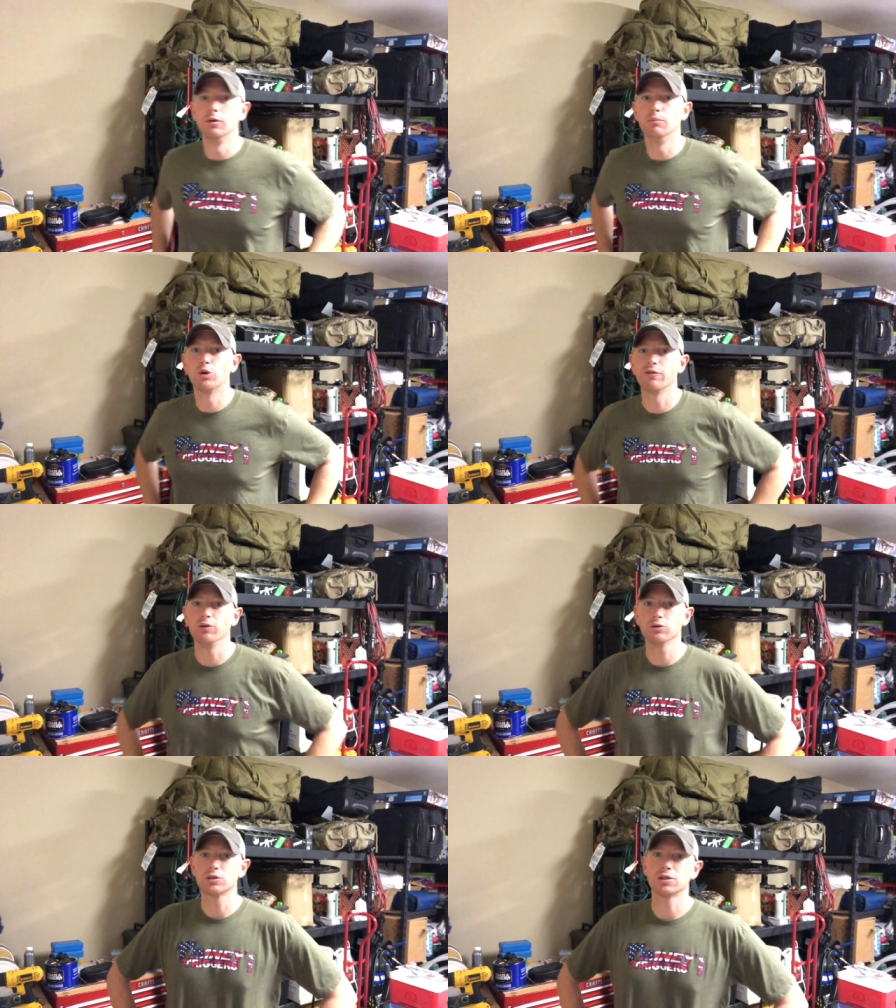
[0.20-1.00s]
Morning,
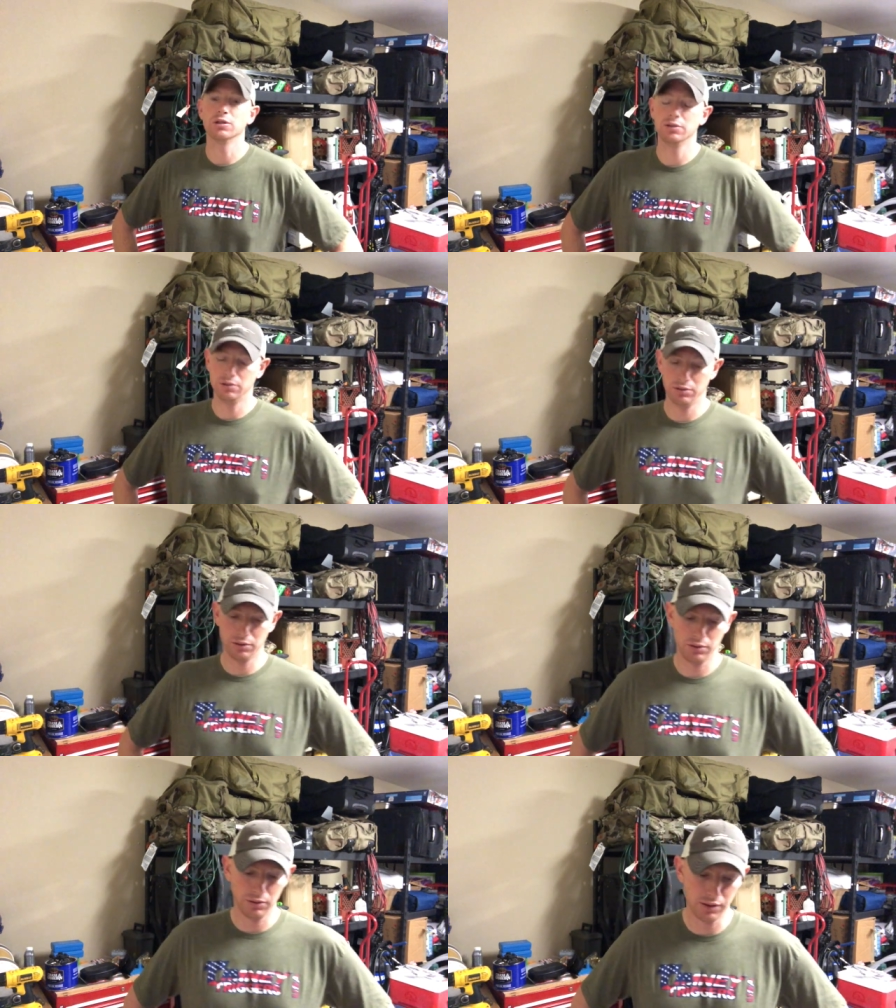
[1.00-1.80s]
folks.
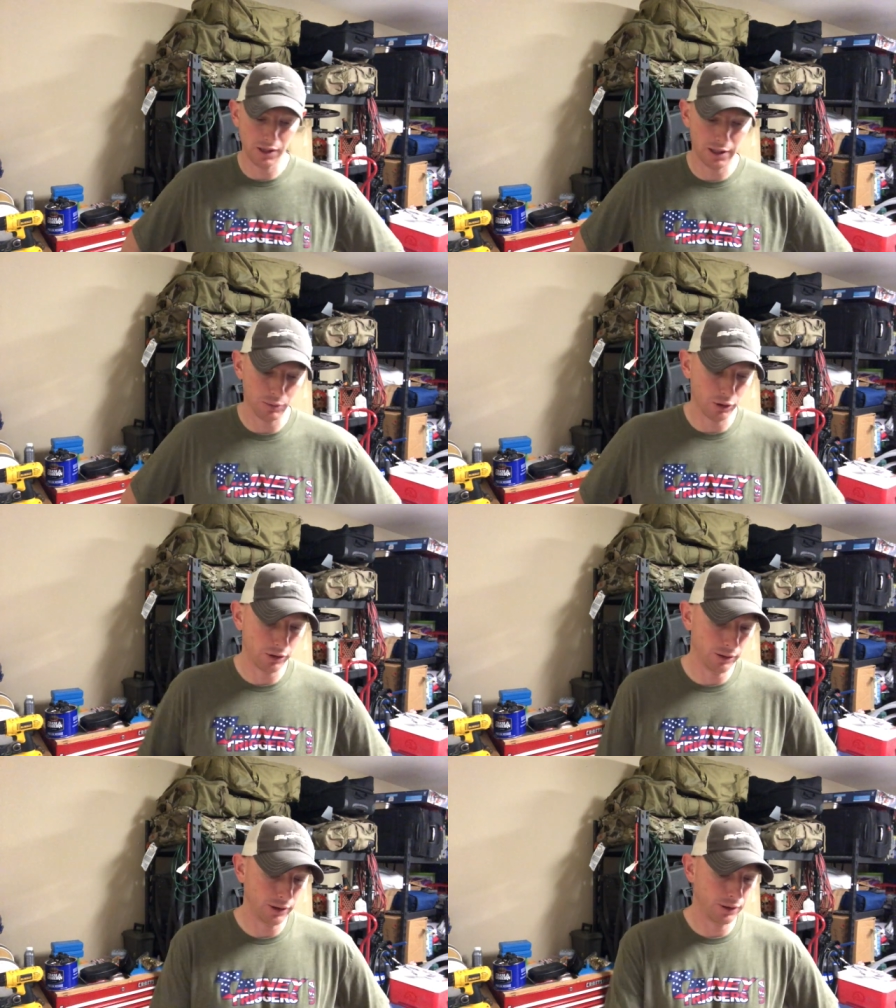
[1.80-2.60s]
Guy
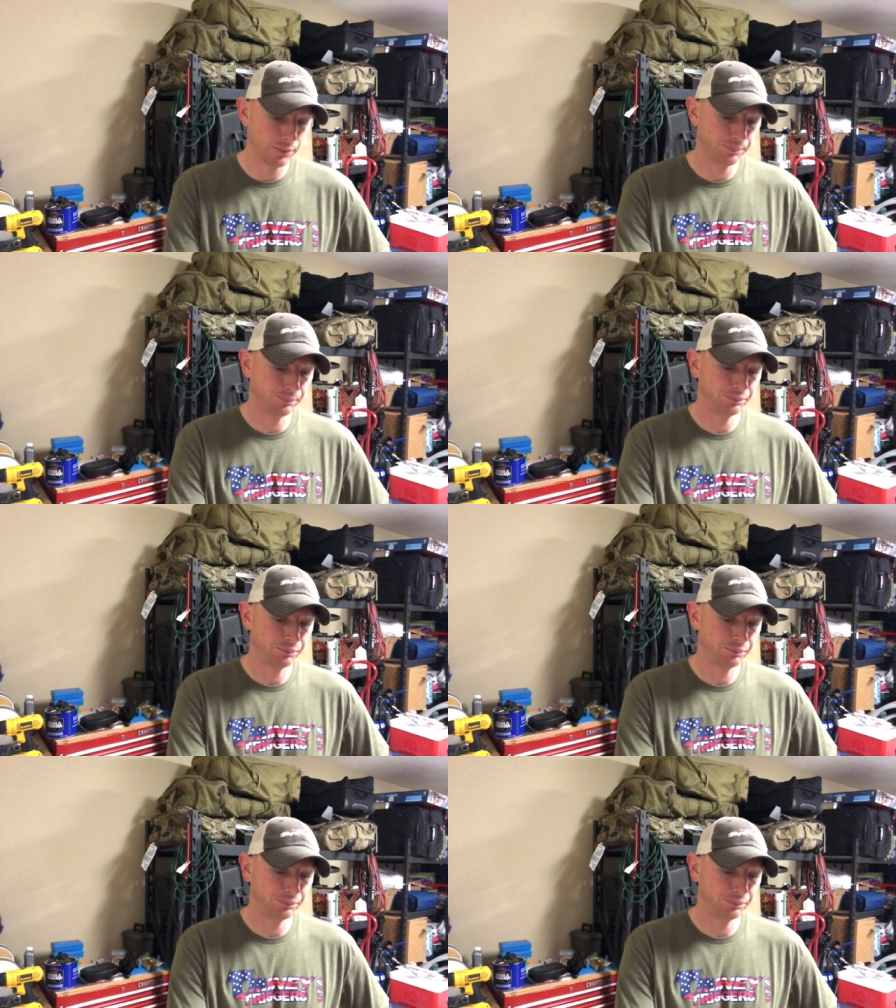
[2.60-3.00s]
DeMarco here